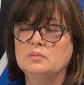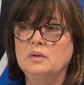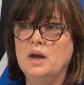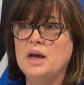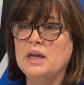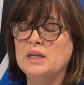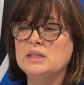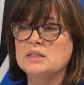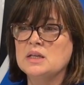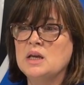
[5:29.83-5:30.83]
Yeah,
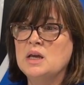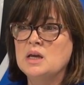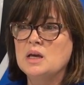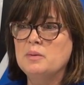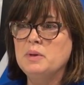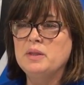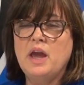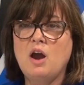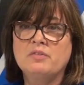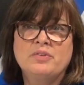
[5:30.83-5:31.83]

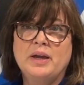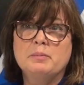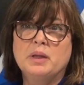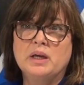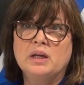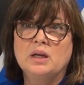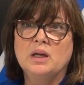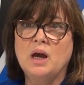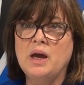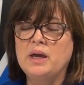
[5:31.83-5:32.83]
they are family.
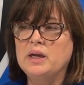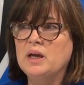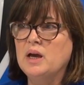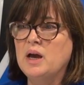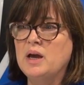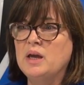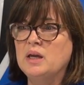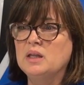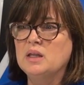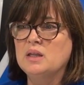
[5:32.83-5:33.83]

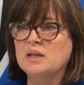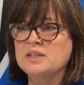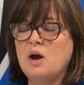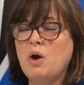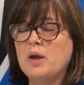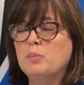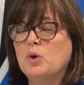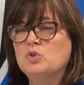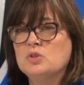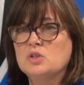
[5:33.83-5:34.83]
That's how I
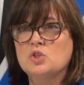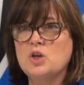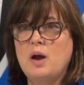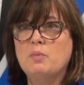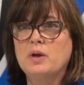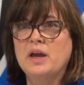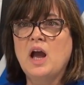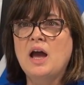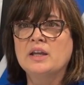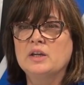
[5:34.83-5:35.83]
approached this job when I
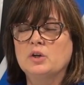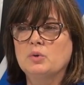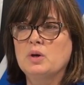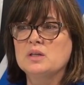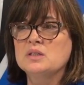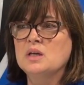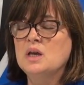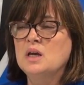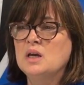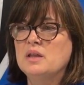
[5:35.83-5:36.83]
got here, was
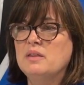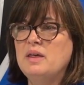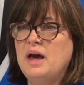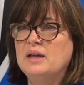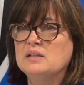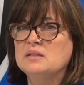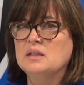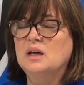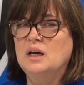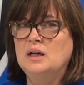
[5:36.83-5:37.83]
that
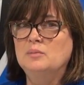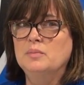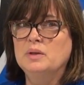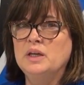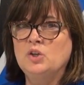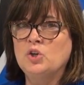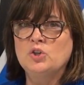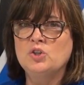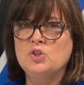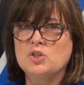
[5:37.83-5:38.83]
it
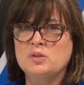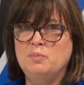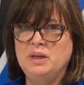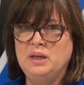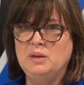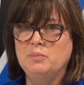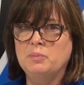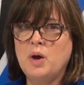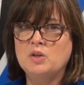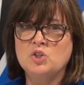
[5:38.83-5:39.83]
couldn't just be
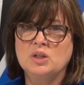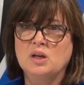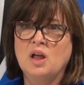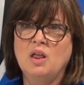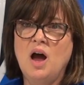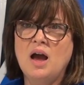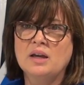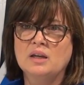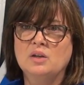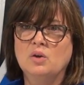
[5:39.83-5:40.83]
punching a clock.